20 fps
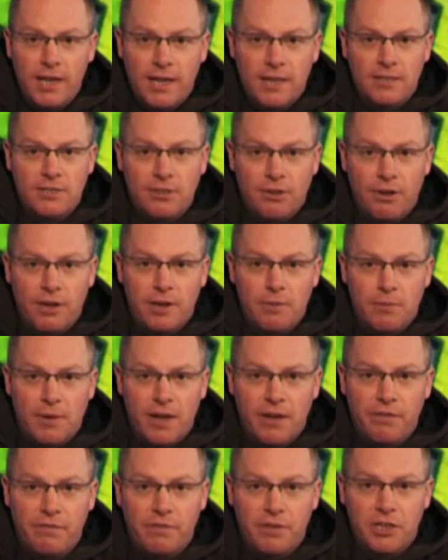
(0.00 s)
exciting
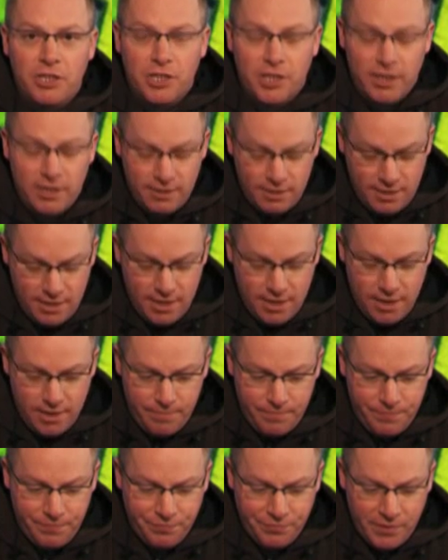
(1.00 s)
way of fishing.
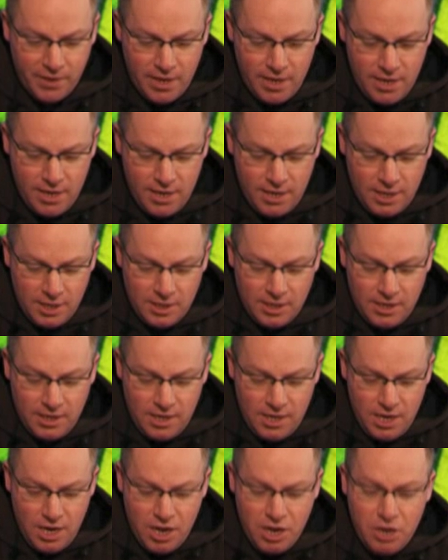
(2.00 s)

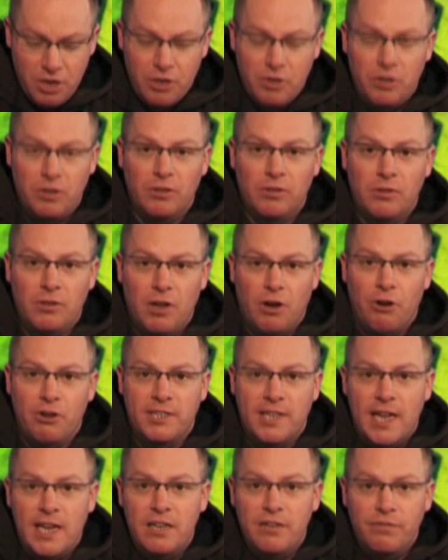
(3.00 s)
You can
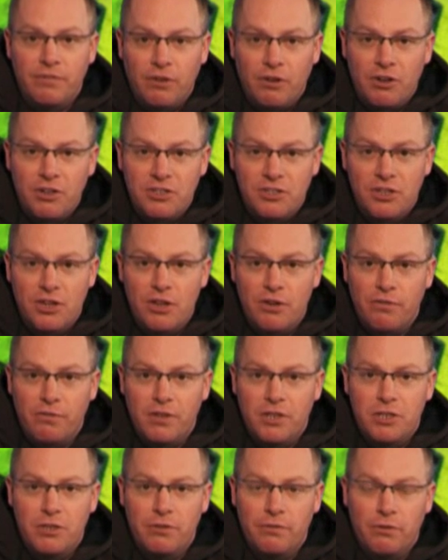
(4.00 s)
identify certain
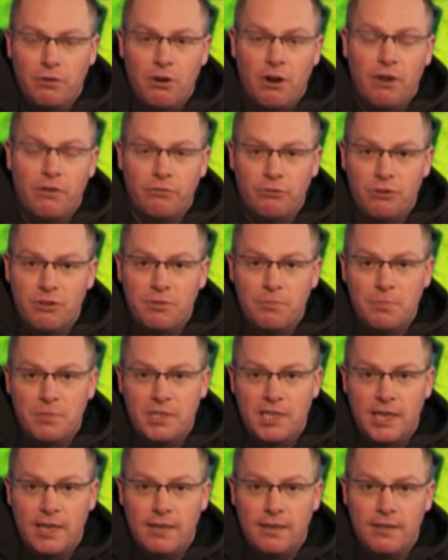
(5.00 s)
fish. If you're after a
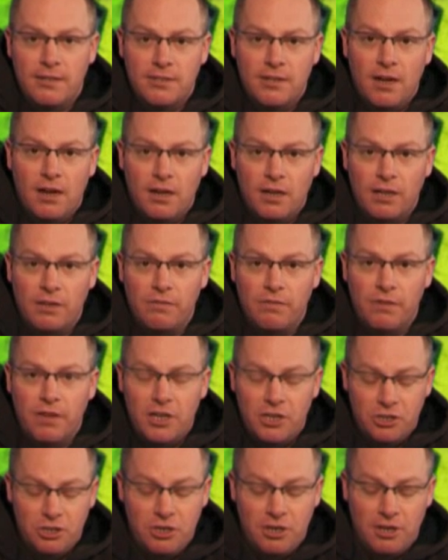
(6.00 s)
particular target
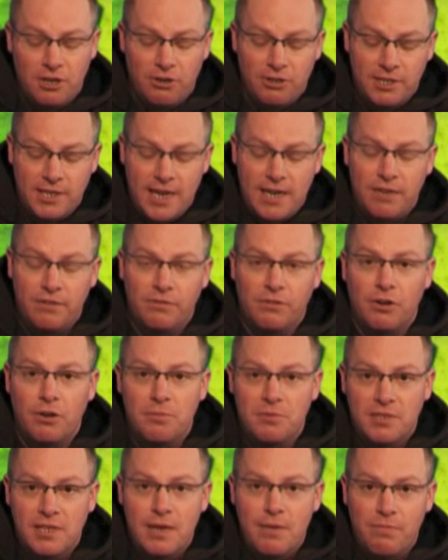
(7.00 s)
fish, you can identify them,
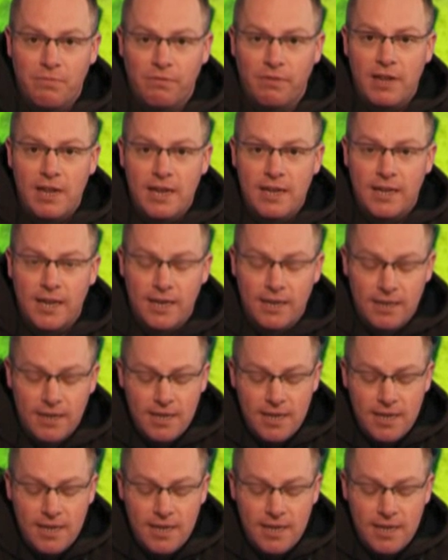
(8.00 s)
see them feeding,